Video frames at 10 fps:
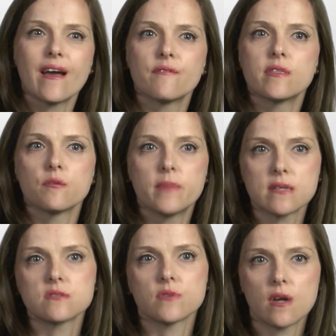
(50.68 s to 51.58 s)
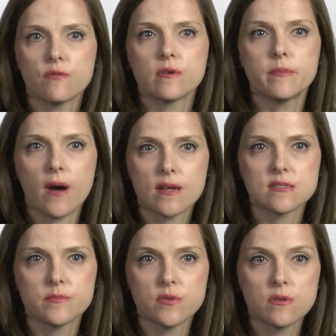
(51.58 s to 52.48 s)
to have their best recovery
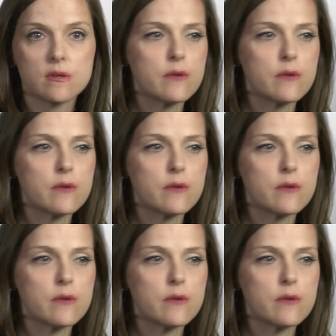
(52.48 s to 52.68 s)
possible.